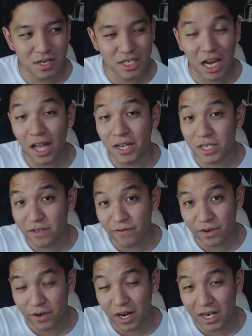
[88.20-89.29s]
challenges
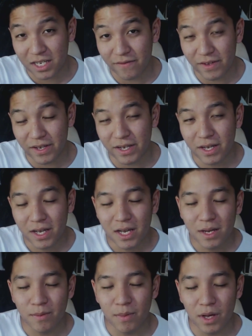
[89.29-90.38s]
for your activity,
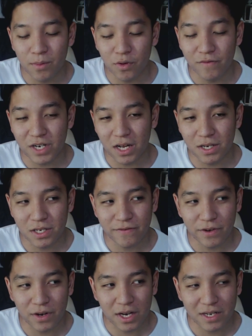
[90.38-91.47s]
improved challenges
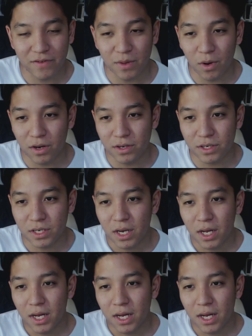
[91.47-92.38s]
for your activity monitor,